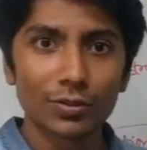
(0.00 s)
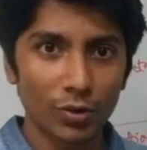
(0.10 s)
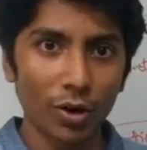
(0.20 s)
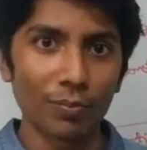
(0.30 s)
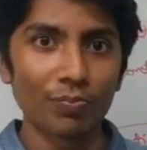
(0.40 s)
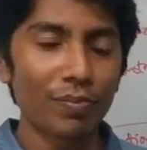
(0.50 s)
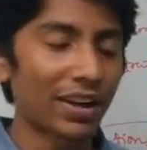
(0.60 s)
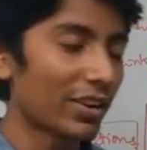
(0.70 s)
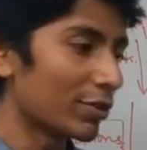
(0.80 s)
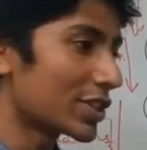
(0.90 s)
from
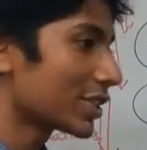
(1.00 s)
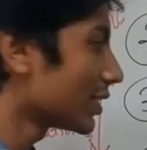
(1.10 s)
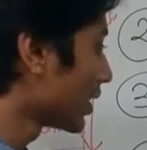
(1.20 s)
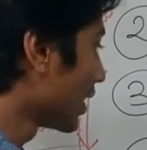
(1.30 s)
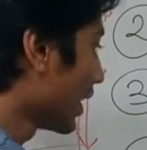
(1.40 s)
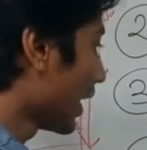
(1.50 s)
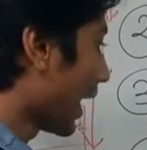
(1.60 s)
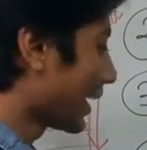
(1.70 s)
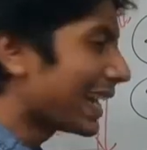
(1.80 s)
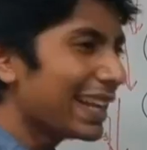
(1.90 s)
Patrick Winston,
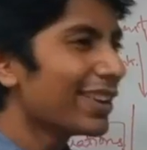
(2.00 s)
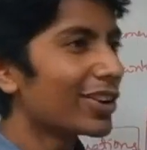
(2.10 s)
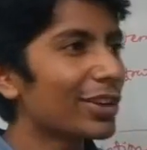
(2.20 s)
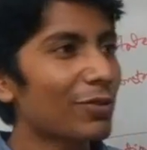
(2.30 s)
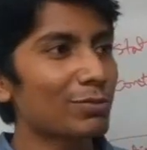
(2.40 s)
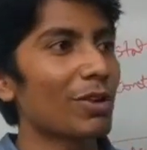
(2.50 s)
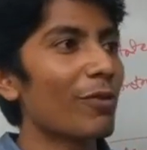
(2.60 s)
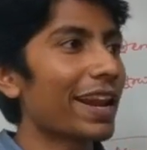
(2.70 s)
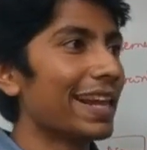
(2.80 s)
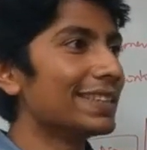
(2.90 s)
and he learned it from
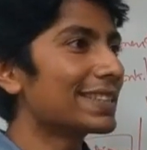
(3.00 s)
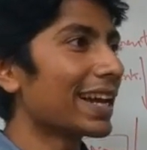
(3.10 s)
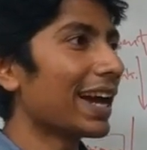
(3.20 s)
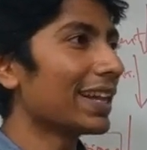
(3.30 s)
somewhere else.